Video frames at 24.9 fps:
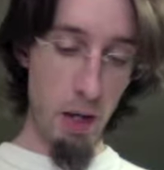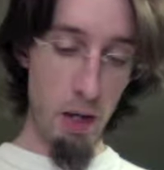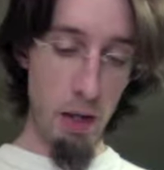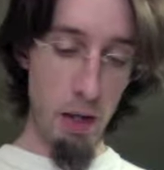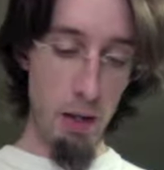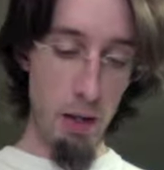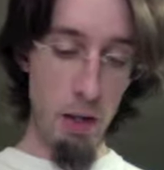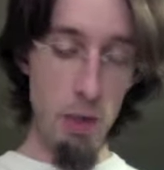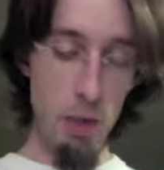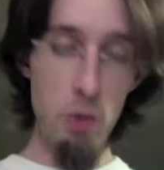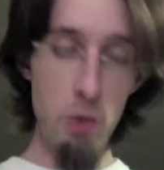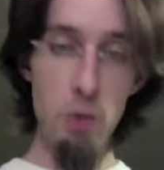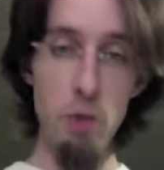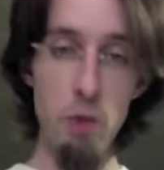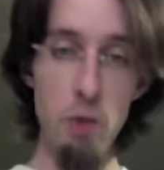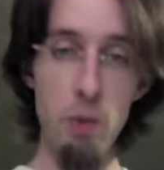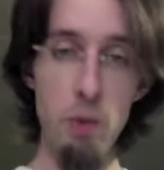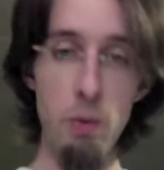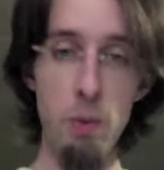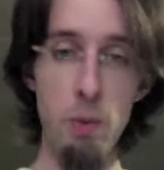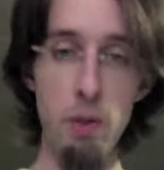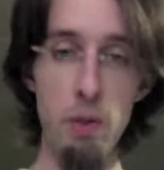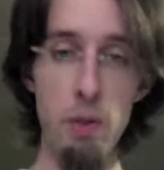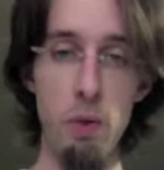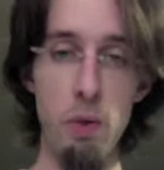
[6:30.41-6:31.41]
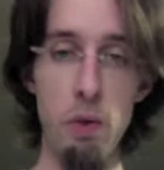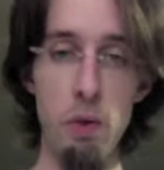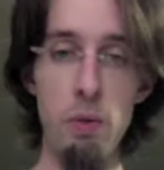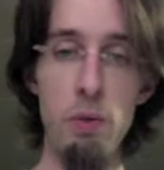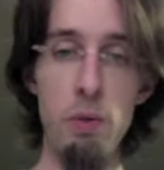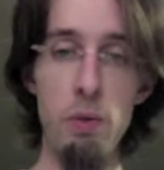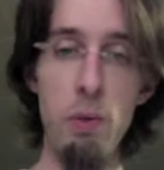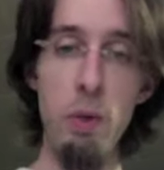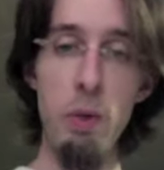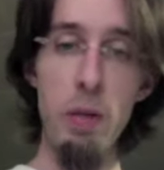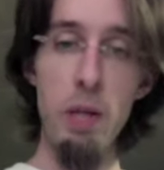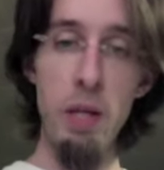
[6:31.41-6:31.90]
They use what's called
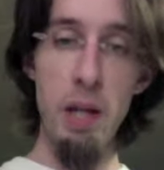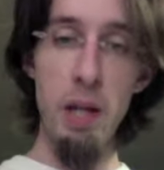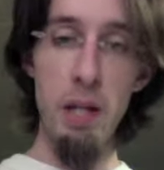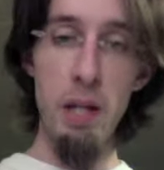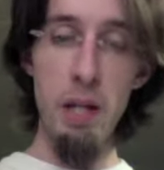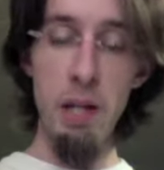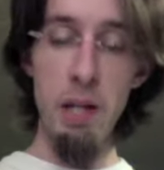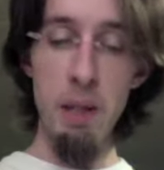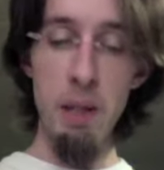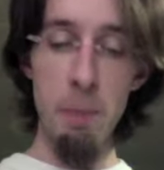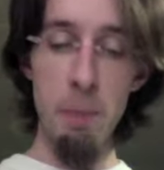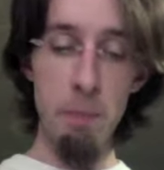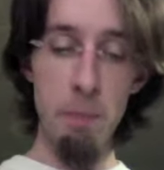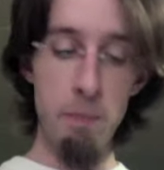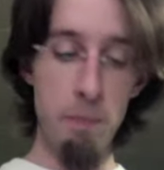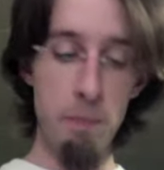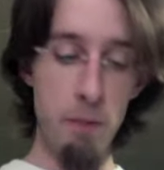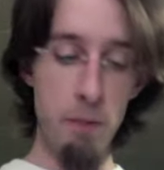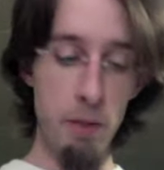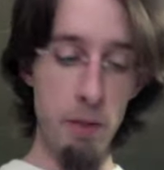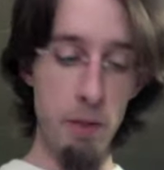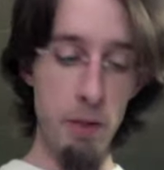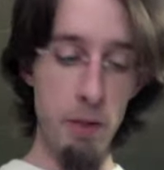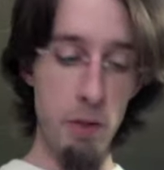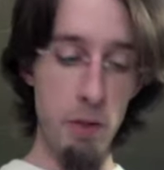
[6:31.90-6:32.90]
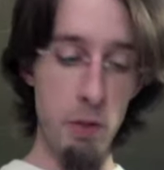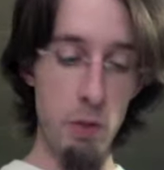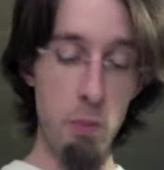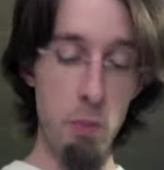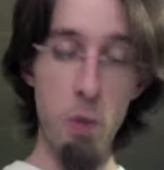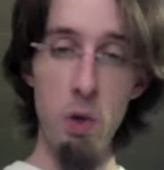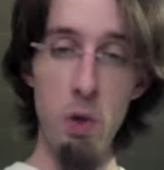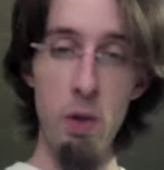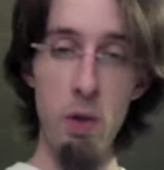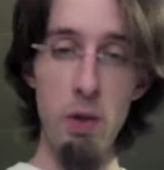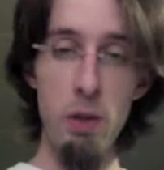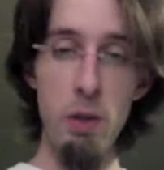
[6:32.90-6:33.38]
furingana, the
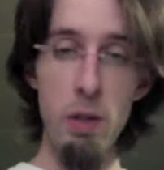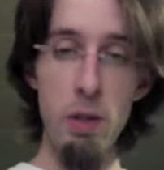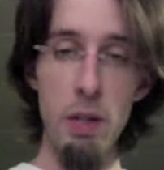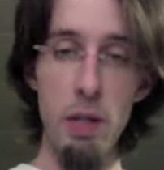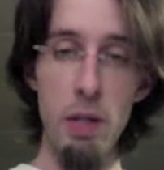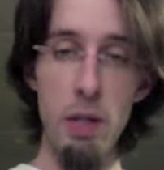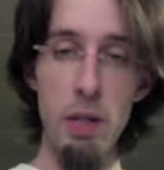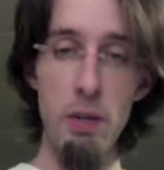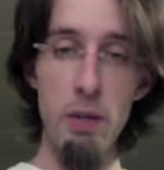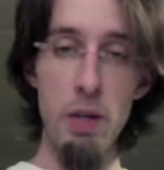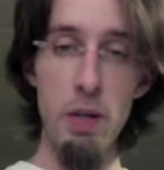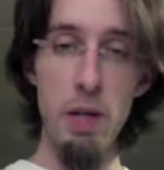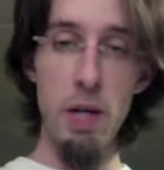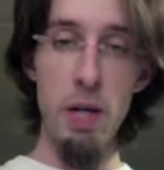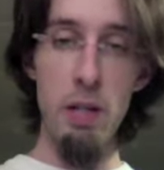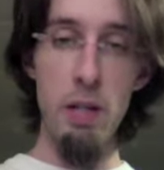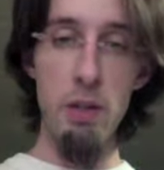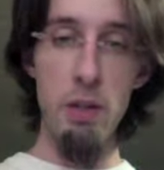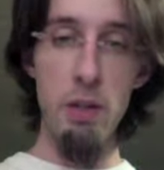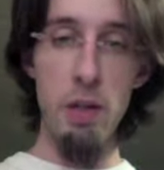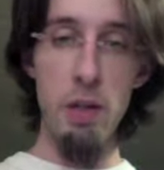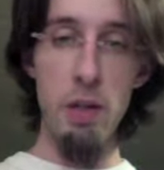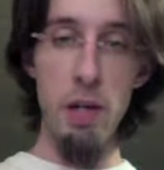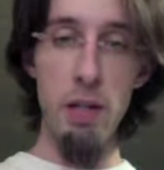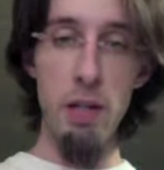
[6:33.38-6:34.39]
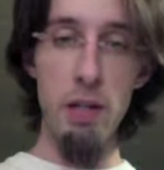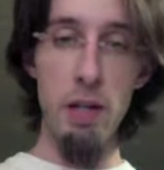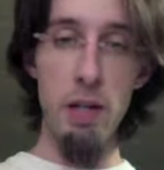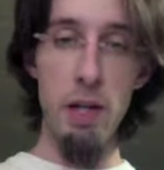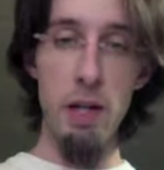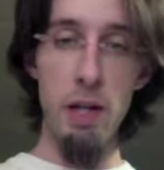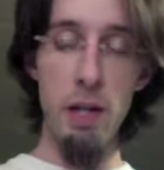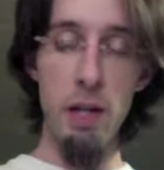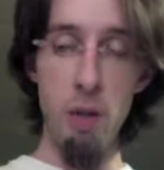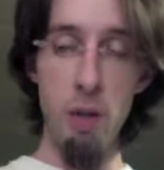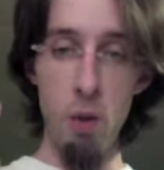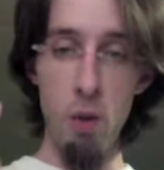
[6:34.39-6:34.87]
small hiragana or
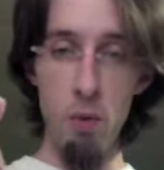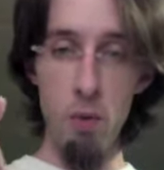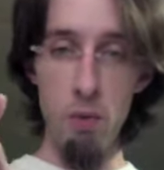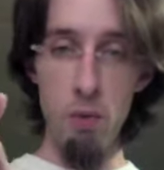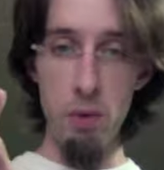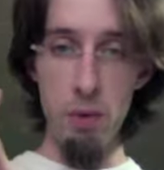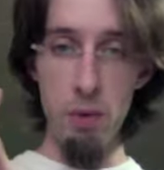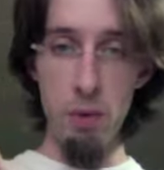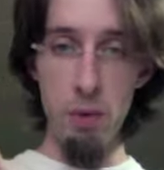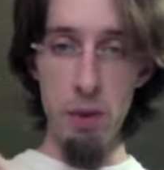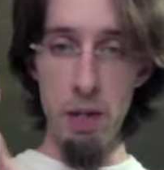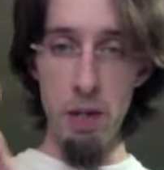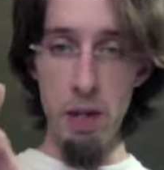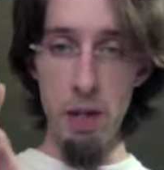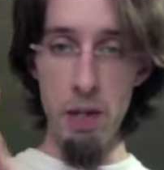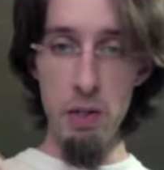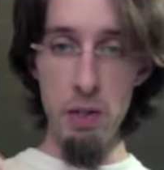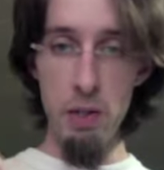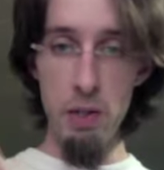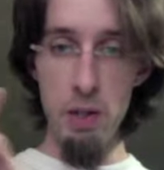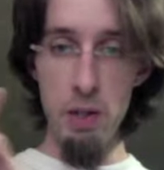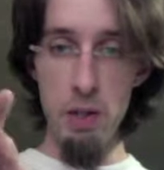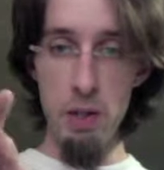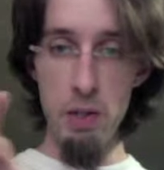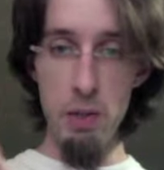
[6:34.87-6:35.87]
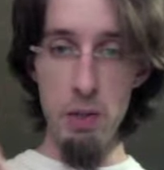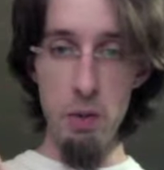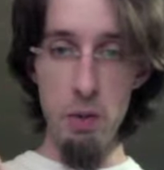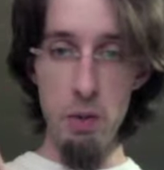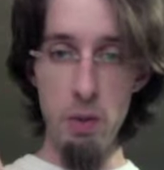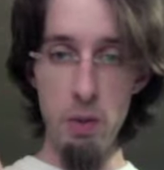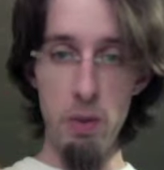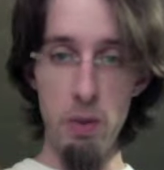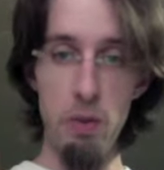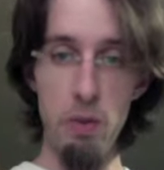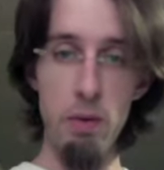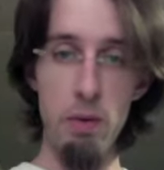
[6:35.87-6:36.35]
katakana over the kanji, so you
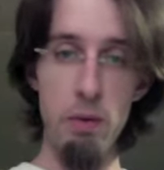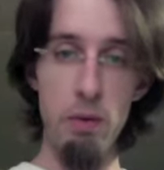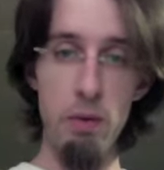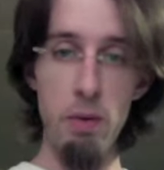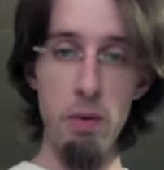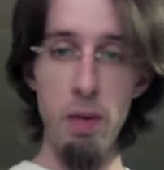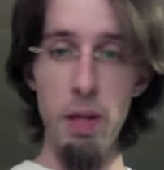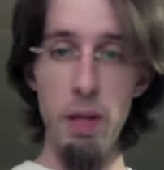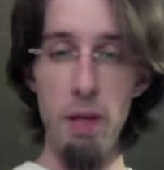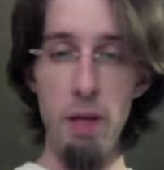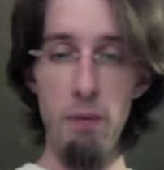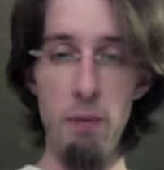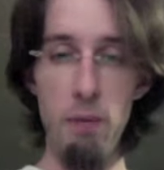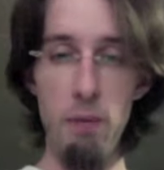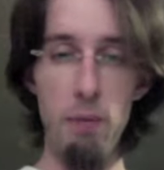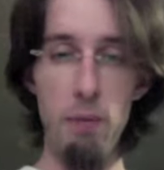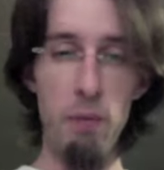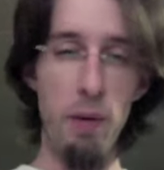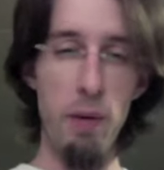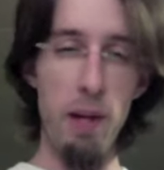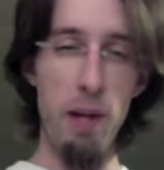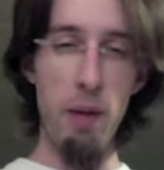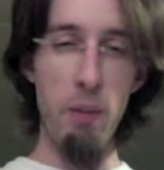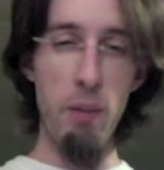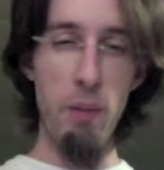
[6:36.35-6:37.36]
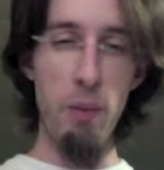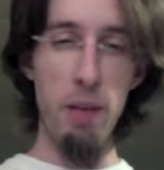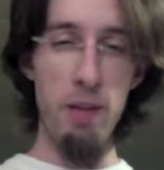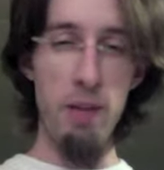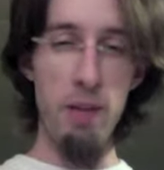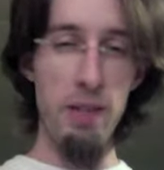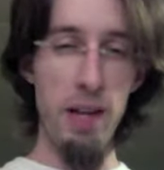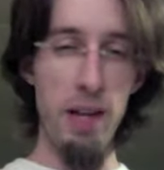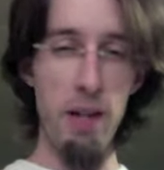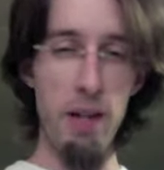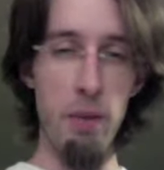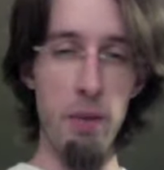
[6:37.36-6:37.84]
can, if you forget
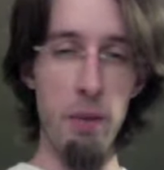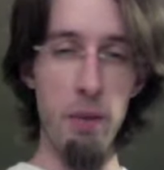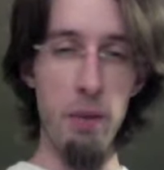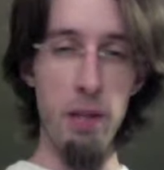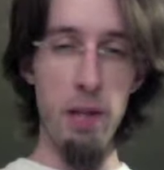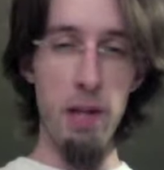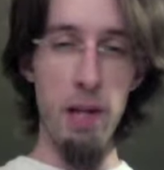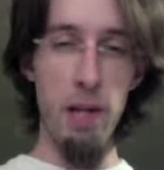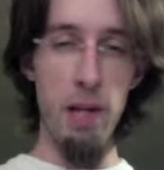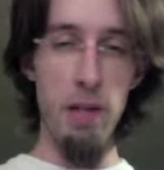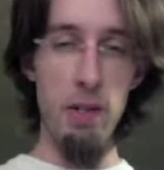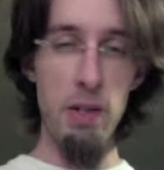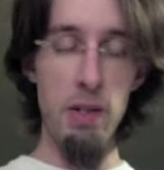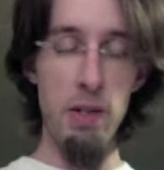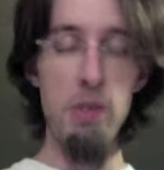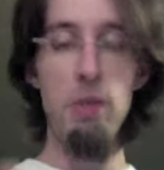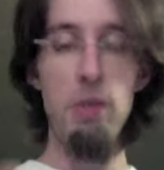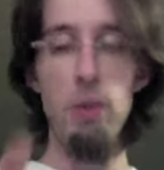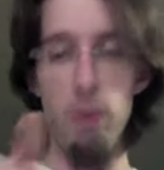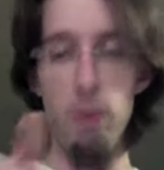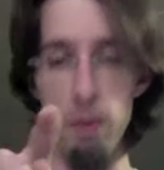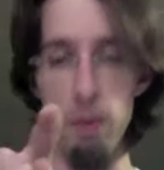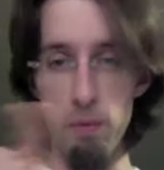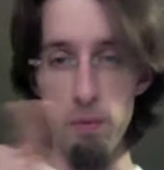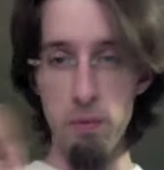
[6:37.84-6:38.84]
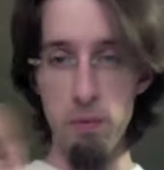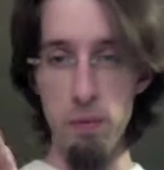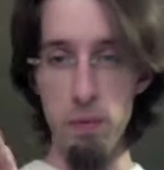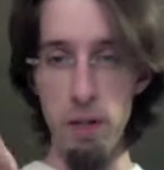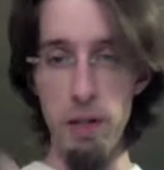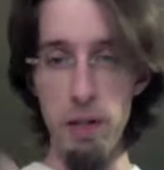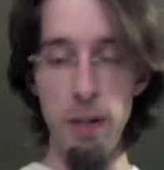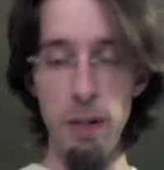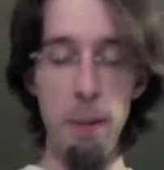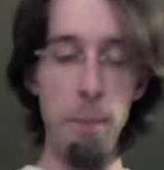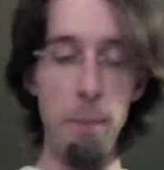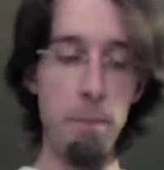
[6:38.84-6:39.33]
exactly what the kanji is, you can read
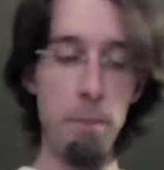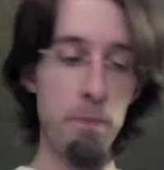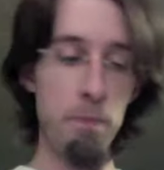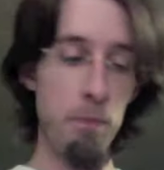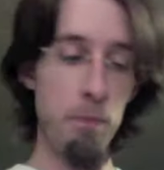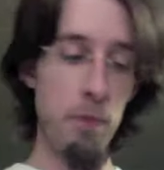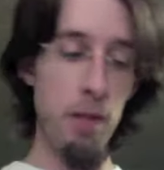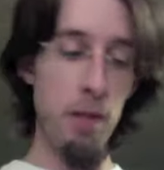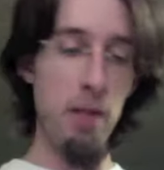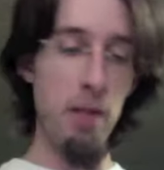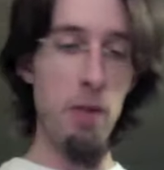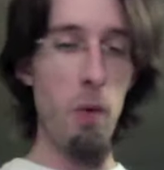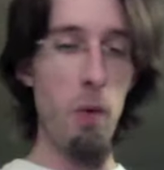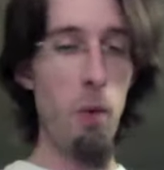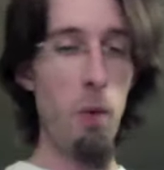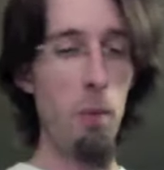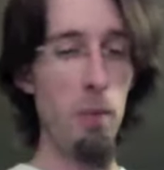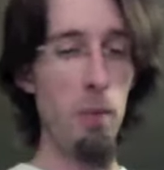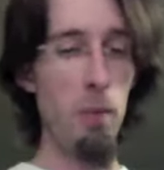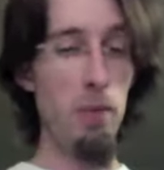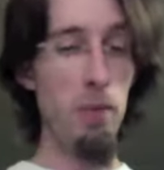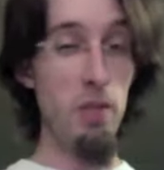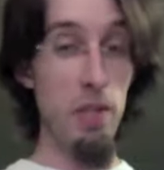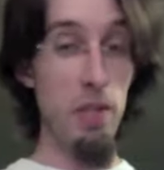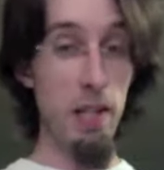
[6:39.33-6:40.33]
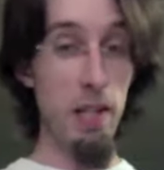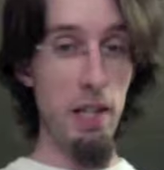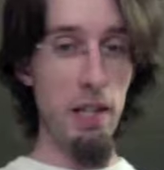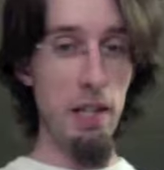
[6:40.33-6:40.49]
it. It's almost cheating.